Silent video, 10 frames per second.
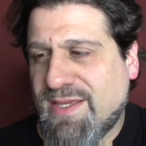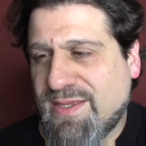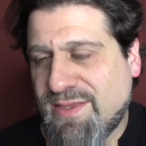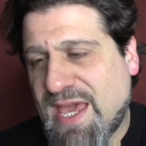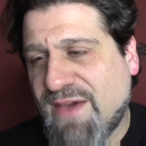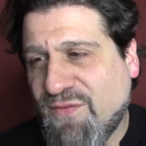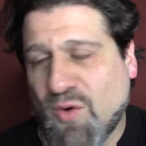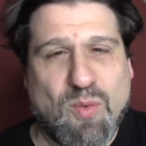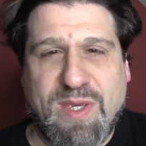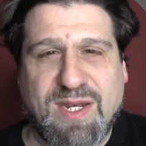
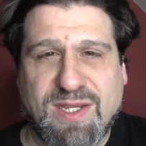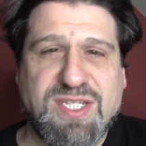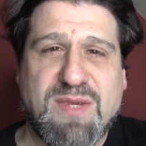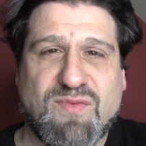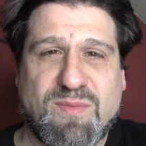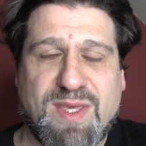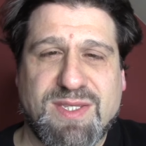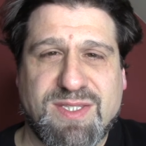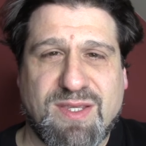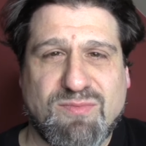Therefore, we can assume from
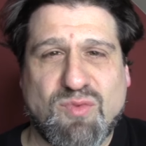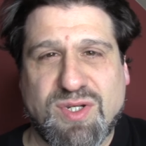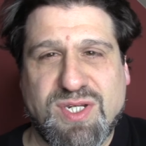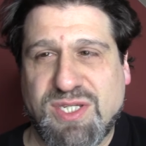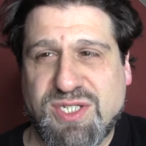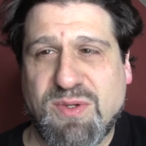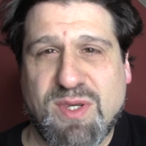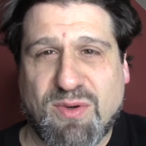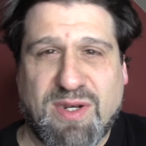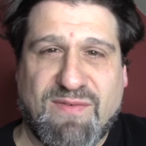this that what she's
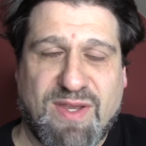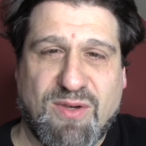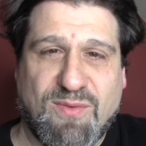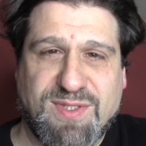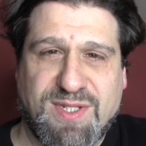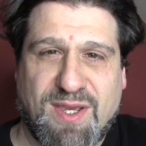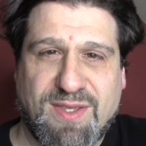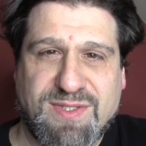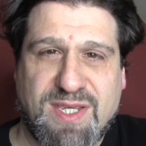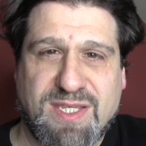doing on Love Island All
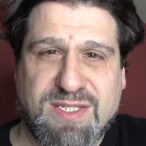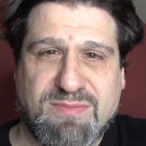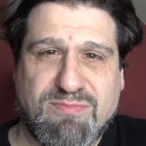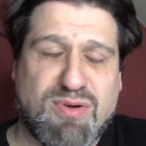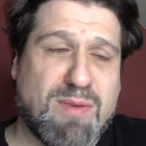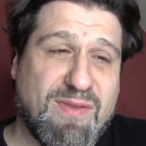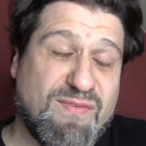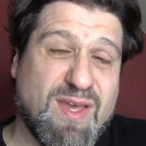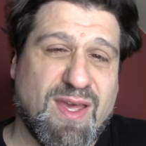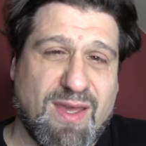Stars is probably,
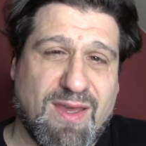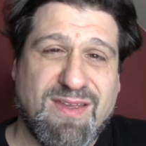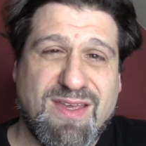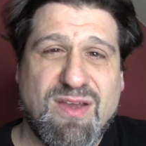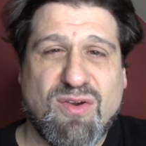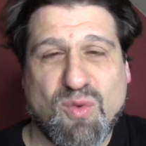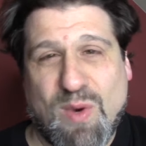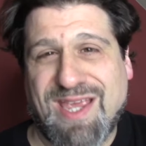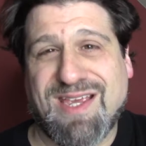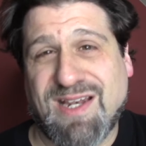for her,
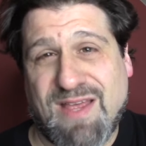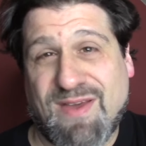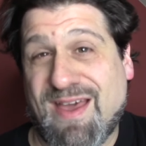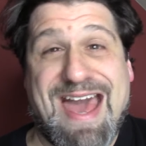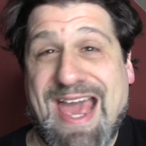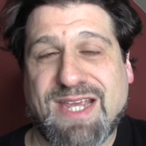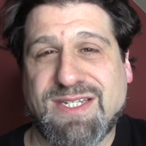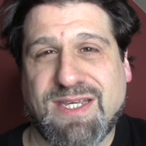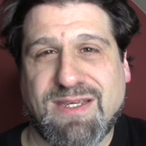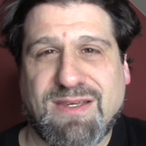quite clever
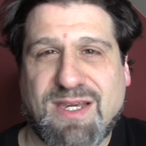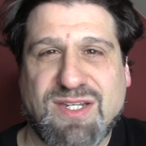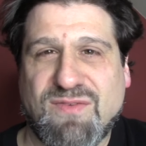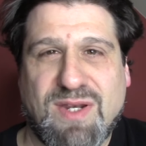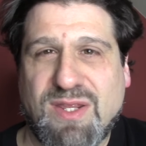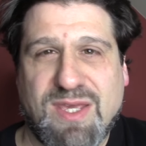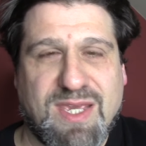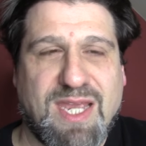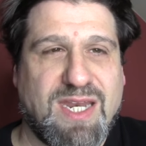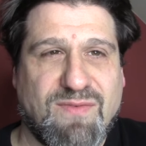acting. I don't really
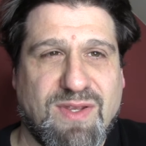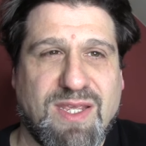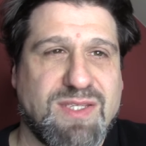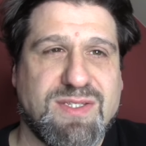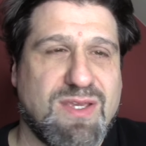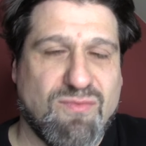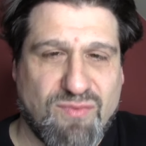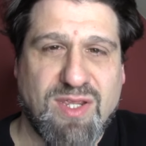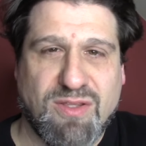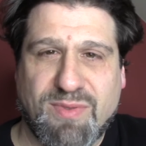think any of it is
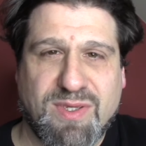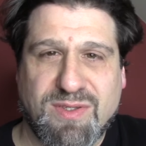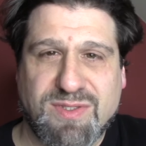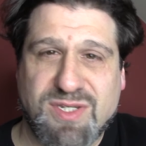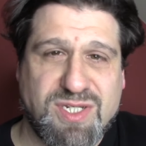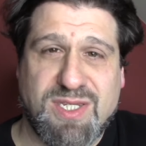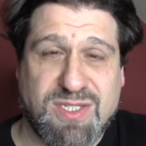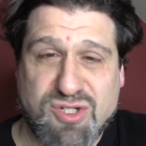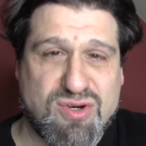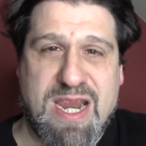real because she's
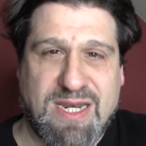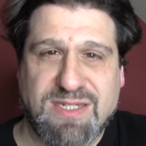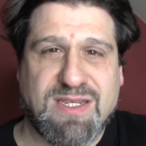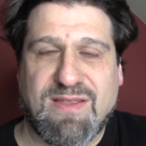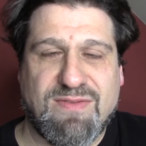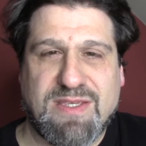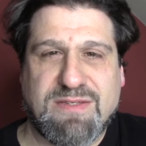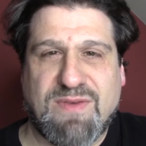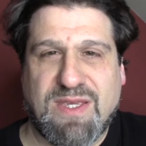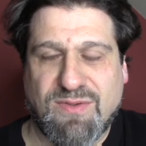trained in this
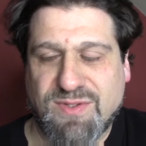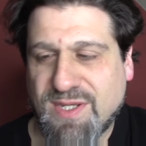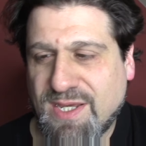field.